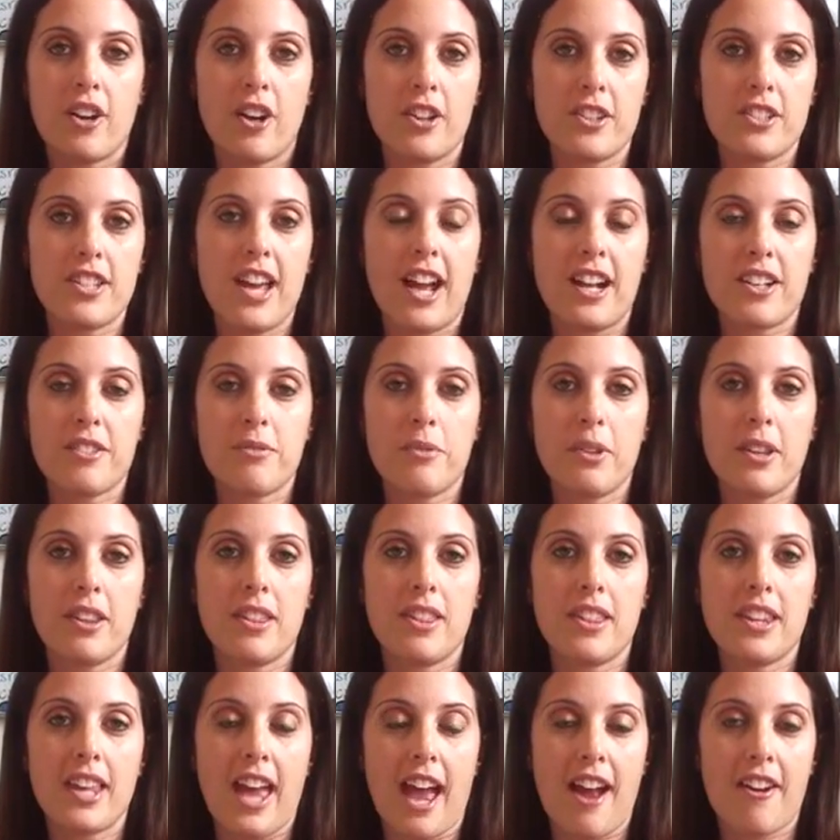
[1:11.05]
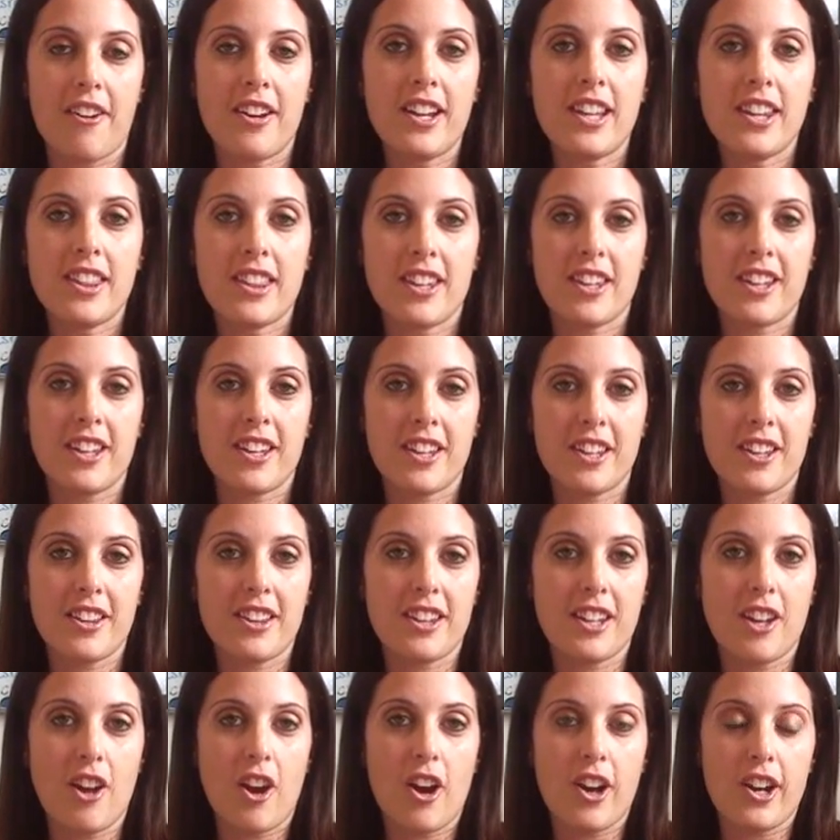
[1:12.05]
contact with Gary,
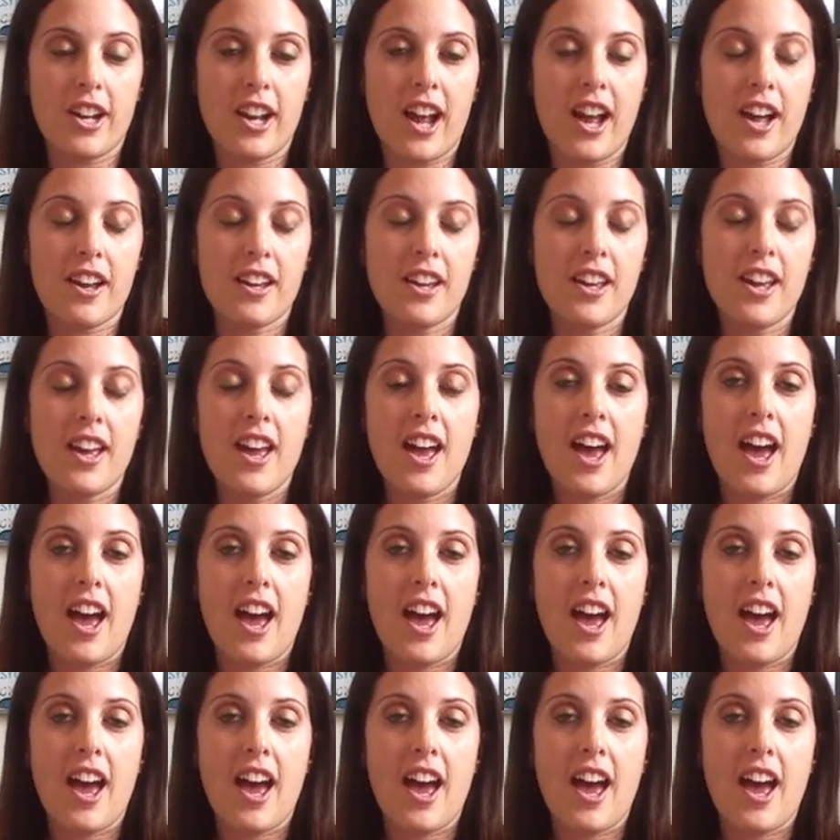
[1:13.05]
the owner,